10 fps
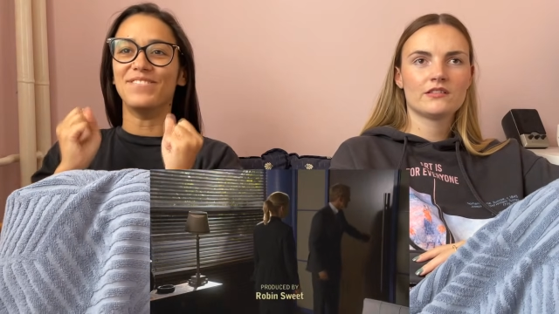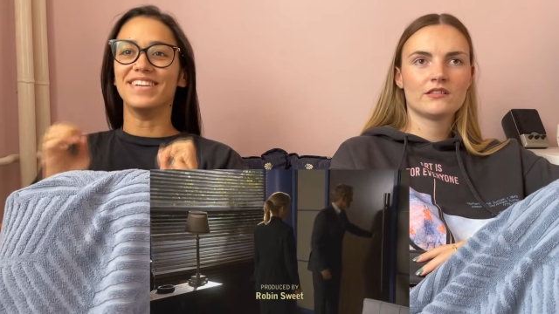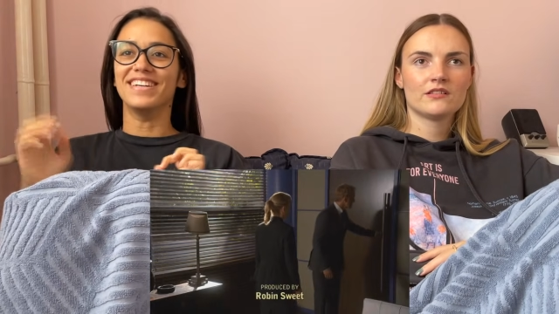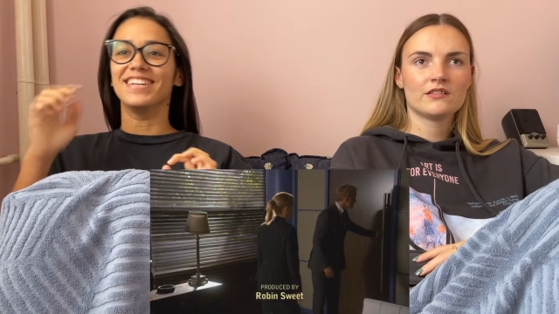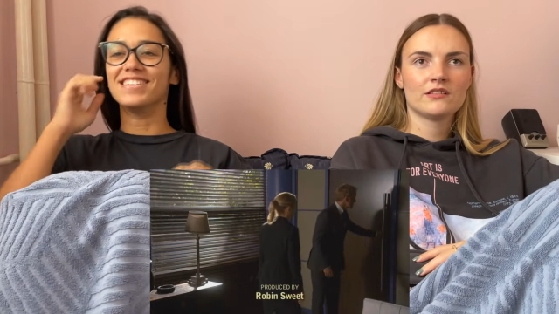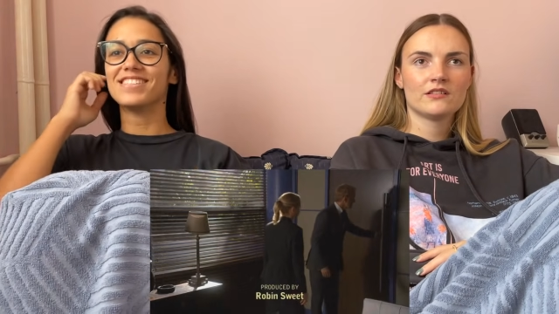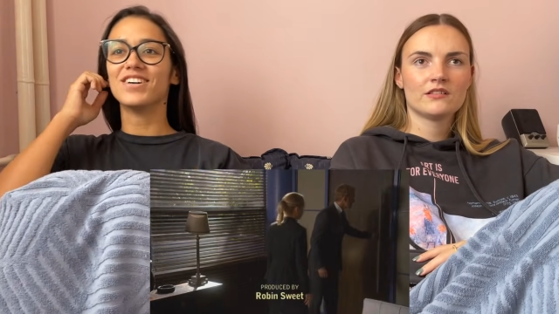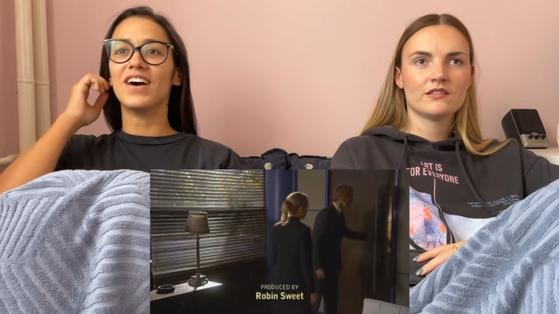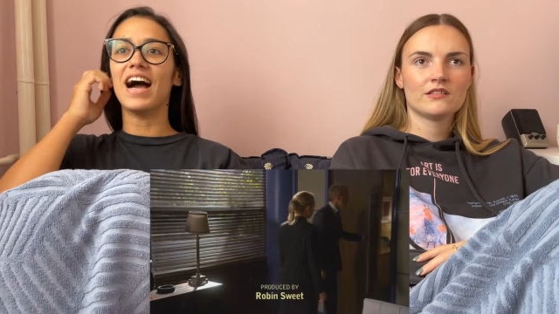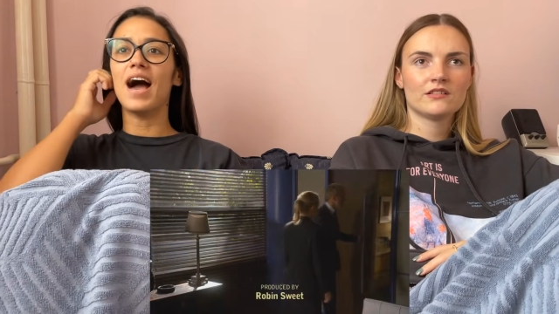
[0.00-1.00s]
Speaker 1: happy,
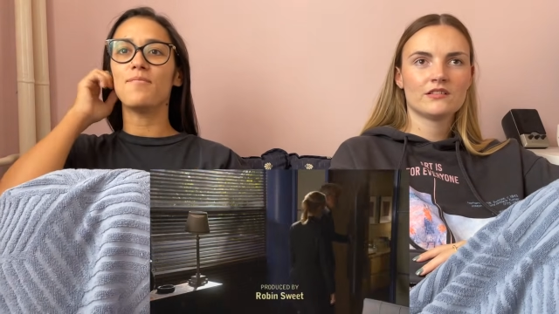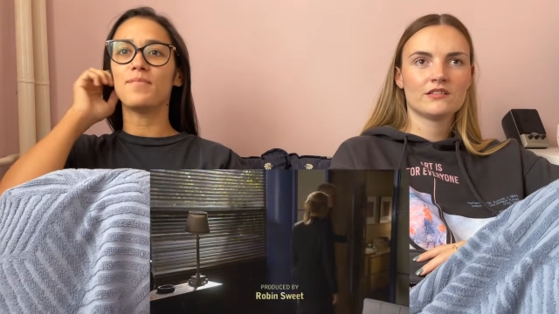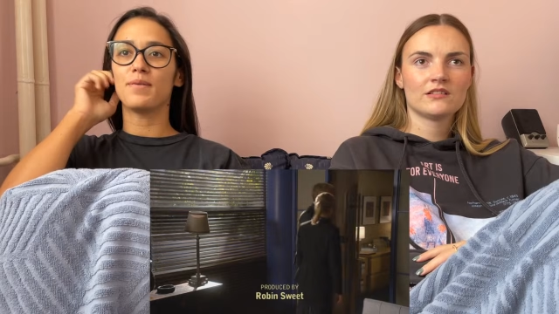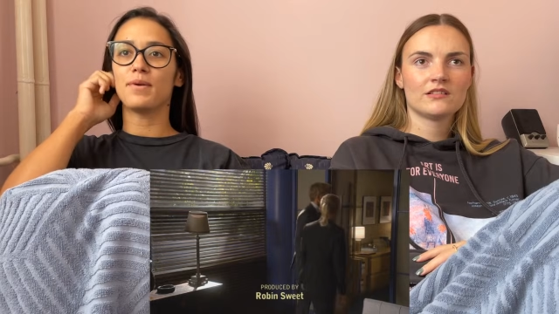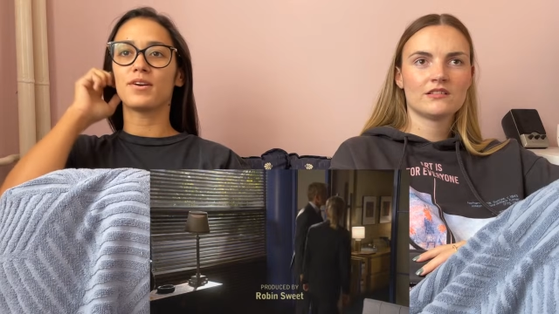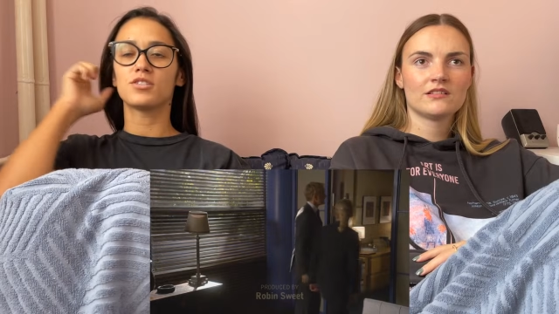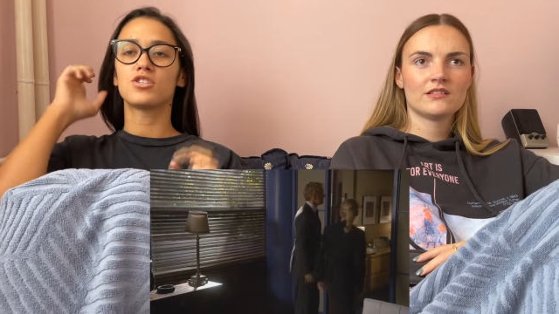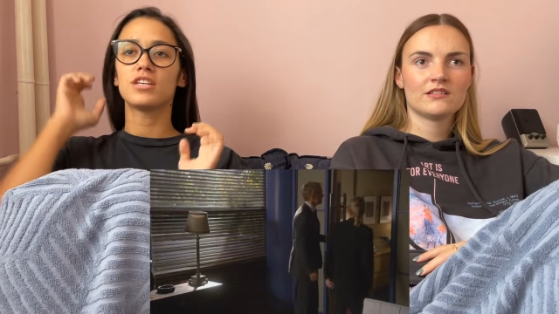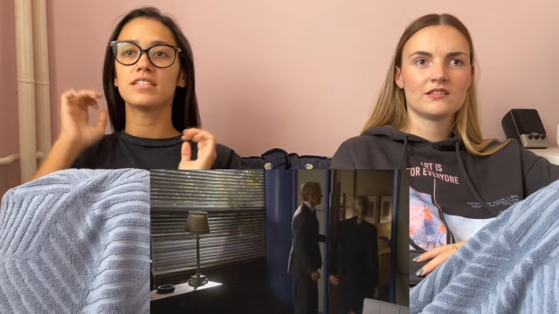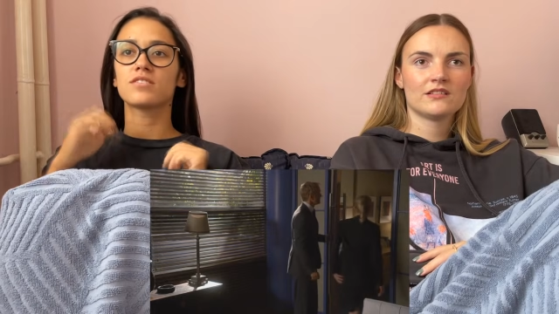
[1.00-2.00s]
so happy
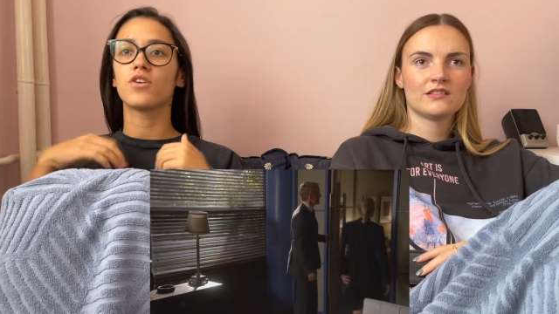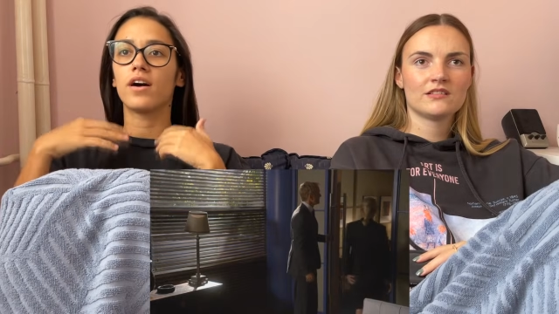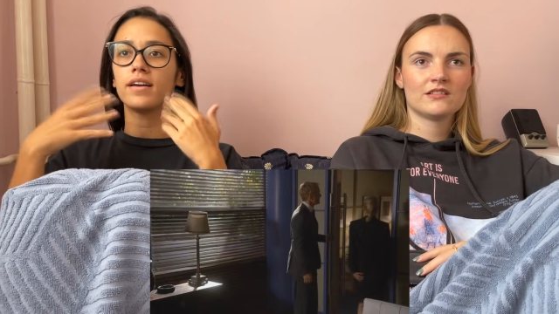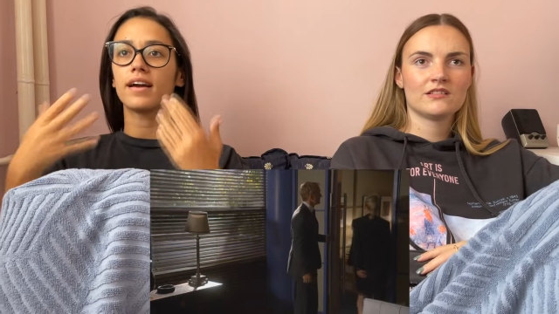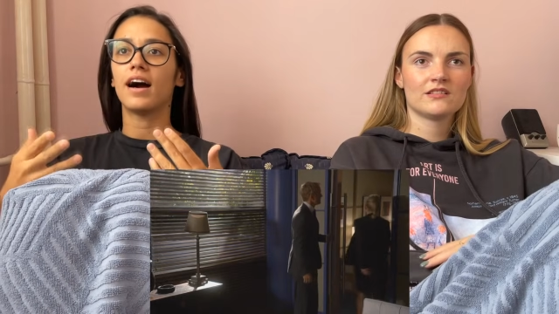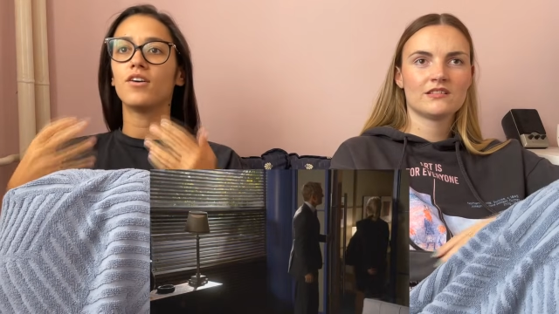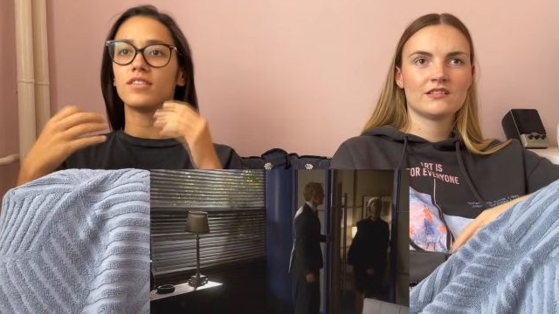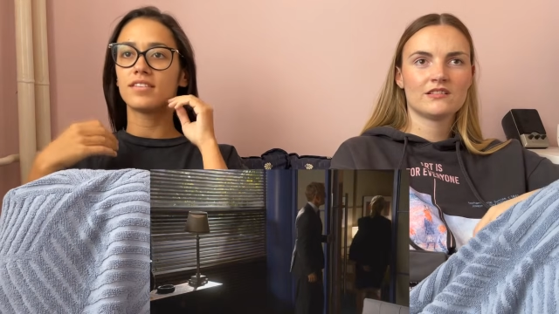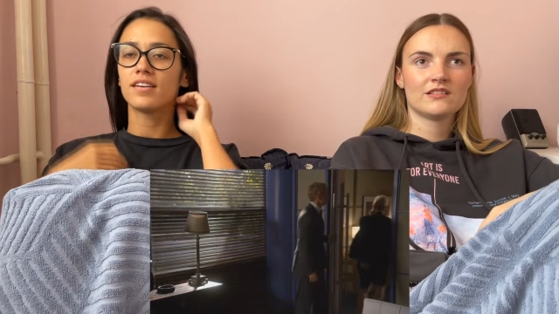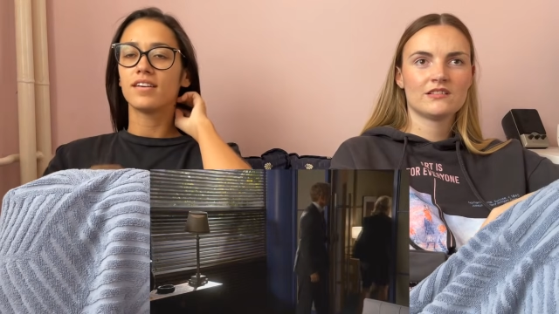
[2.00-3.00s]
because she's going
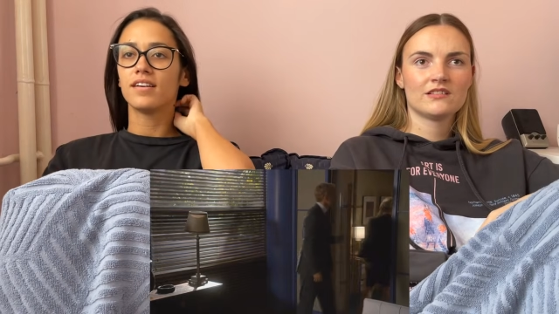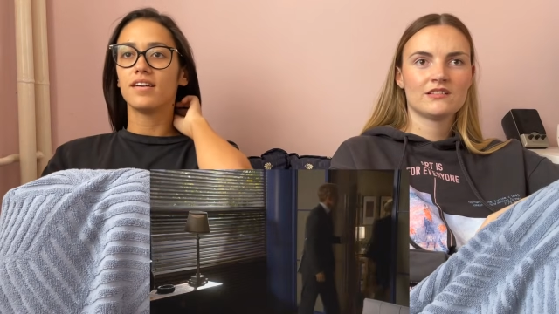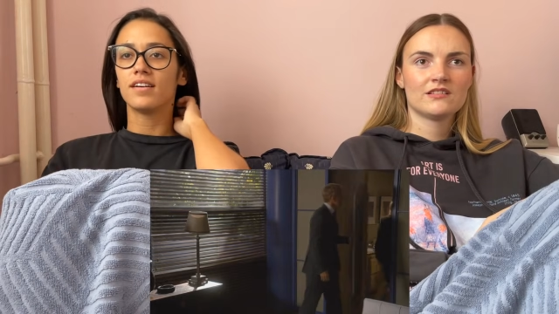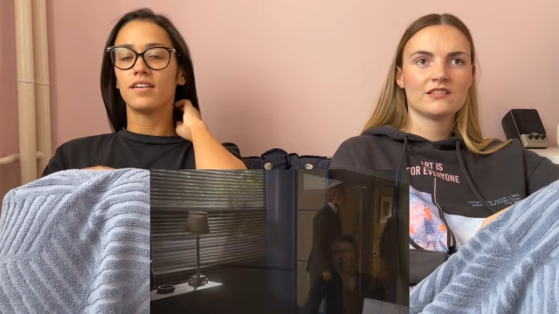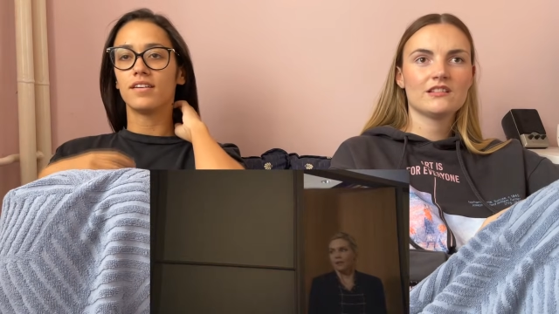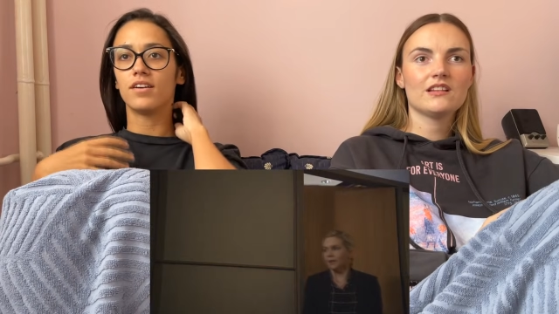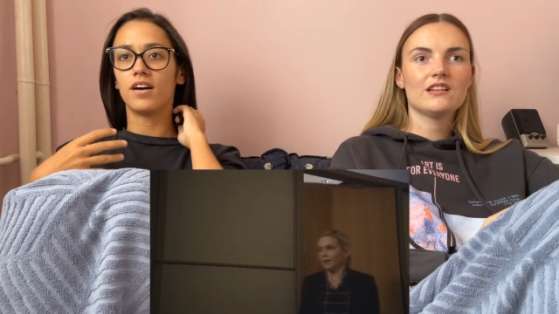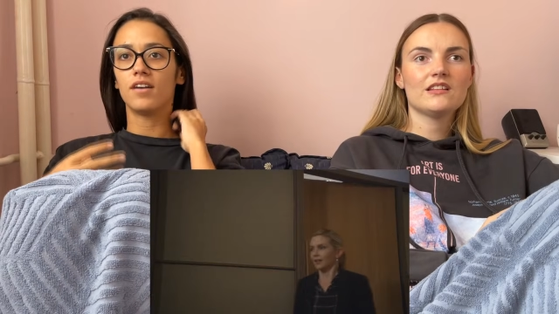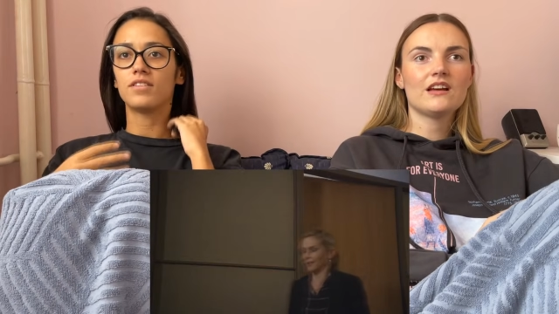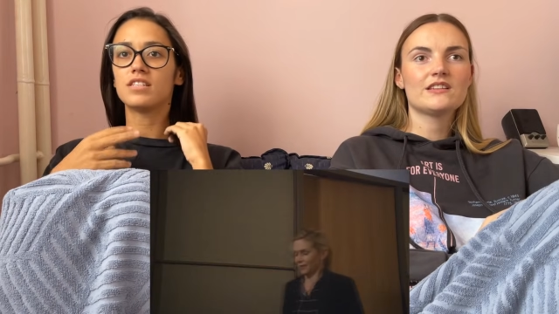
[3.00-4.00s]
out
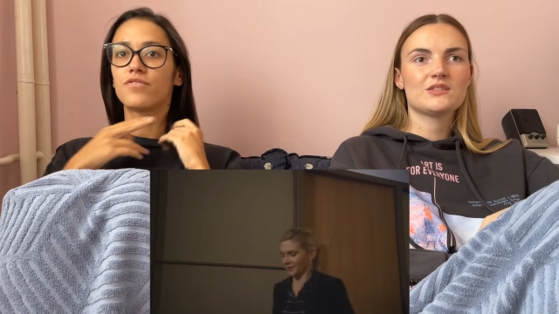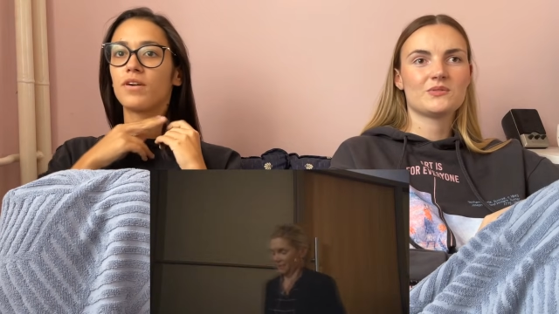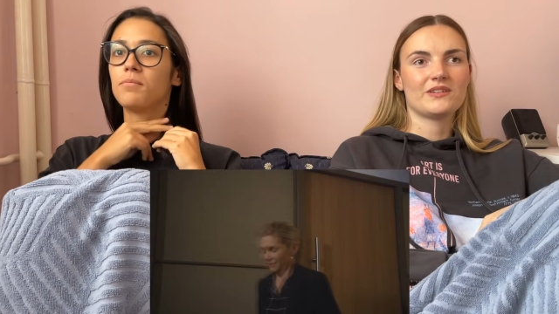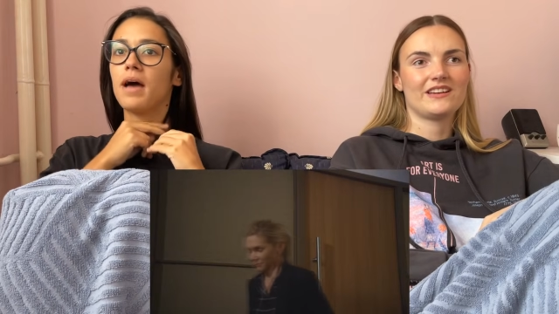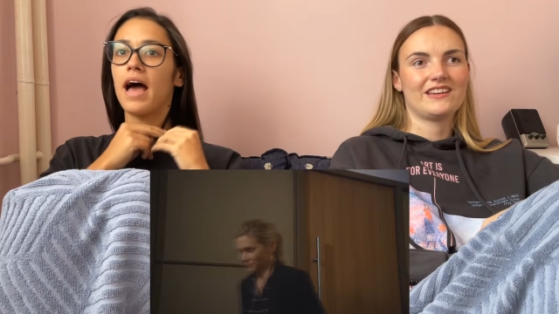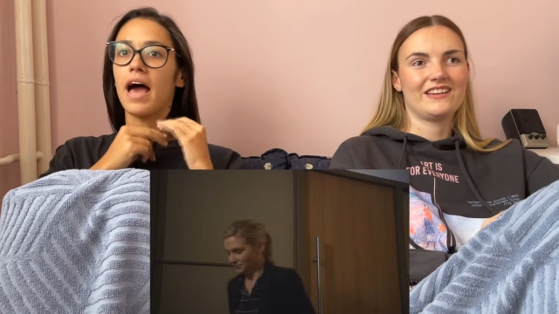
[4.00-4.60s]
a nice way.